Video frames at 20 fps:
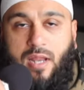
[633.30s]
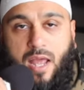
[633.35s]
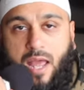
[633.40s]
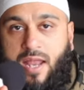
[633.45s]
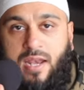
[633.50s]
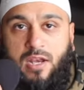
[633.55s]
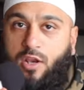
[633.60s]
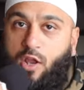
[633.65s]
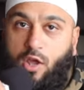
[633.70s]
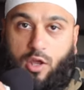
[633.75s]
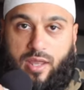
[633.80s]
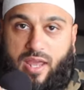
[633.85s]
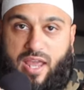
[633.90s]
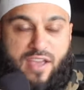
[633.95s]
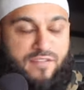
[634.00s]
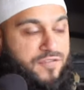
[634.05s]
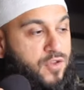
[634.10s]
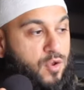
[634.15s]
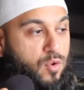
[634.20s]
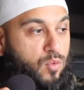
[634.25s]
And look,
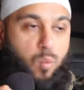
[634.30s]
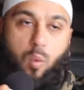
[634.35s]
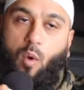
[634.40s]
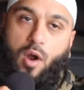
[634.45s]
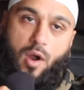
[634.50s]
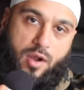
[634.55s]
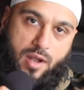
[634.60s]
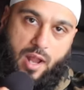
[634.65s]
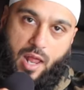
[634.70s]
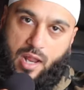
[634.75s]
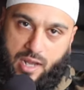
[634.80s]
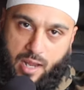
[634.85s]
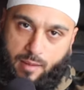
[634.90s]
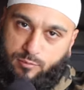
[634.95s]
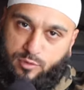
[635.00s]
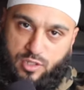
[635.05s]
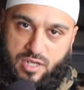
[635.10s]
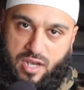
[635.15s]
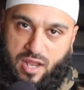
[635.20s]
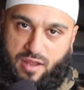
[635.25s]
if you weren't
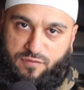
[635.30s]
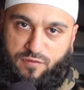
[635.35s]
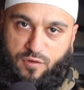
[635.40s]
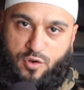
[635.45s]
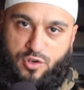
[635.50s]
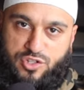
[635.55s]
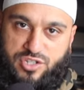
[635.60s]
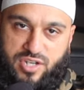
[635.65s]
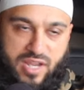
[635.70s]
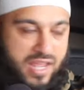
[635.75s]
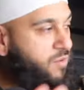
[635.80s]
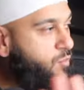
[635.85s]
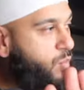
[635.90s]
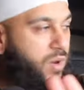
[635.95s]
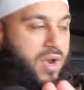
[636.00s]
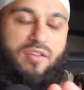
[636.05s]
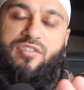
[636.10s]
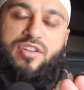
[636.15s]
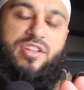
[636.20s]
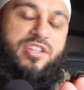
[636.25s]
Alhamdulillah first in
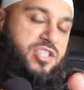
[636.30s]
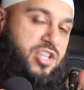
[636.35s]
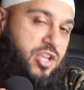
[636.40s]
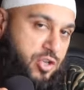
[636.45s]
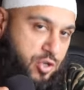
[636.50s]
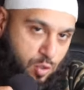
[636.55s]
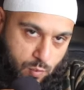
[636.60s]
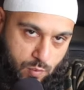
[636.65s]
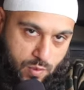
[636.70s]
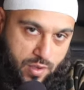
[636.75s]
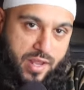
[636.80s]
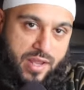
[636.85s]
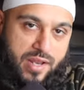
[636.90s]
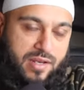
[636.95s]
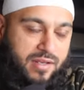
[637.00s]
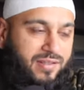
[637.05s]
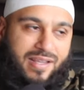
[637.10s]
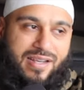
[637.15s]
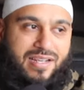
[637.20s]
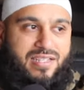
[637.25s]
whatever instant you were
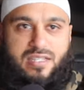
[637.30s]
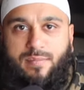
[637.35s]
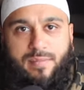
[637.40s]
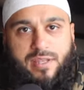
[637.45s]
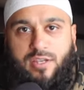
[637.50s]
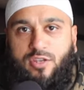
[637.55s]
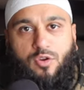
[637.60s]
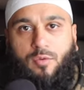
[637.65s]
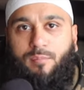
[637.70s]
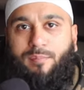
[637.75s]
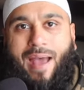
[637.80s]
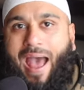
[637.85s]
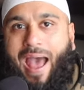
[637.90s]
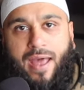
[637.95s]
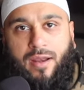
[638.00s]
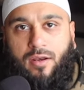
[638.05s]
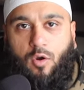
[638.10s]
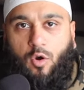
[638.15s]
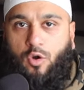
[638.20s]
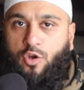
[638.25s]
in, that doesn't mean you're
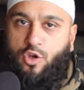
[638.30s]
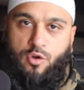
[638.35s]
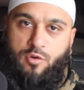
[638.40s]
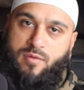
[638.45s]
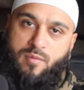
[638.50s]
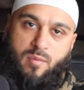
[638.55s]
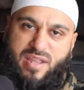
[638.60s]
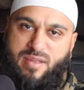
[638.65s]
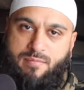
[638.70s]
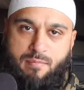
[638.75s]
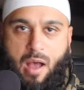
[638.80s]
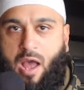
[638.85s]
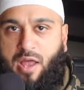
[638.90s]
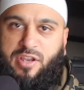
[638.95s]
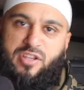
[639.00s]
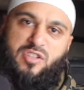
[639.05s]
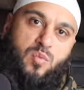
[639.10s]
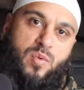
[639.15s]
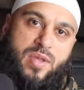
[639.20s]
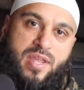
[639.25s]
bad or your iman
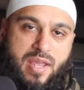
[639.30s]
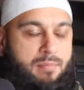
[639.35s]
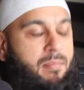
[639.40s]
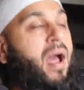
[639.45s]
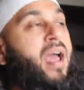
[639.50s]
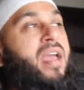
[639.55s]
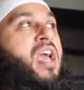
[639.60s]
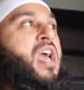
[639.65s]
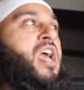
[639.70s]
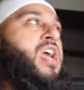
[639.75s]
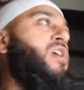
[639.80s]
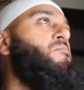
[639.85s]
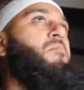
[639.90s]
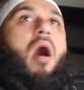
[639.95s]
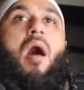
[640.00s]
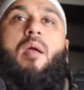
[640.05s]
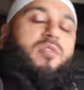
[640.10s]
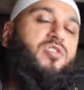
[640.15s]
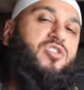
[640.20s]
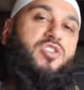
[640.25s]
is weak and my
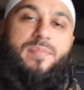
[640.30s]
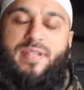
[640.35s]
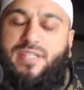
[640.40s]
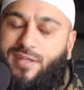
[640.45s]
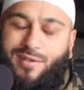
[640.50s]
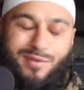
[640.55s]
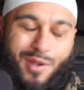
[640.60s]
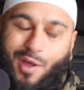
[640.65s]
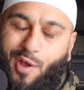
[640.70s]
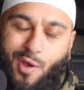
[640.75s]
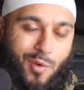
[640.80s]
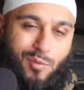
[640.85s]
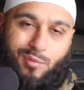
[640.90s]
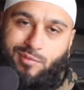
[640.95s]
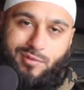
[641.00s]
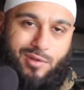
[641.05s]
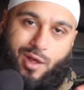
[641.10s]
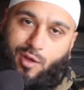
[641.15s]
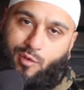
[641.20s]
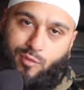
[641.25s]
iman must be so. No,
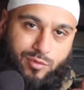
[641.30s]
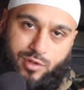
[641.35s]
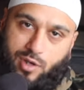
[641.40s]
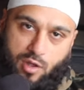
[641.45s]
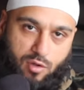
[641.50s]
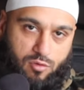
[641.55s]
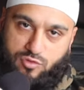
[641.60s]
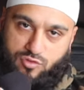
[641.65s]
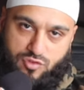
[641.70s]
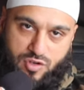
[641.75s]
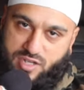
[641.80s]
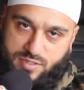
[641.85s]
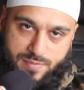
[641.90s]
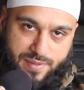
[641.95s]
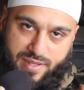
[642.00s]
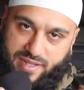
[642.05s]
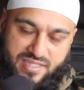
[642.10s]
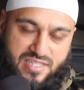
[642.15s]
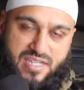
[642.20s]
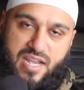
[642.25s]
no, no. Trust
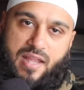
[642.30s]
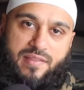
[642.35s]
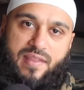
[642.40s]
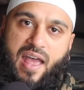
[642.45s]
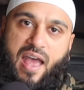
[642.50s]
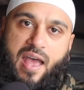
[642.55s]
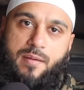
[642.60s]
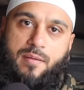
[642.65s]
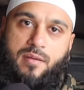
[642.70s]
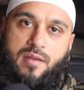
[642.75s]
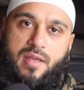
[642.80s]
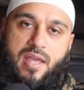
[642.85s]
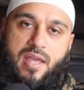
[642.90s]
me, it's not that.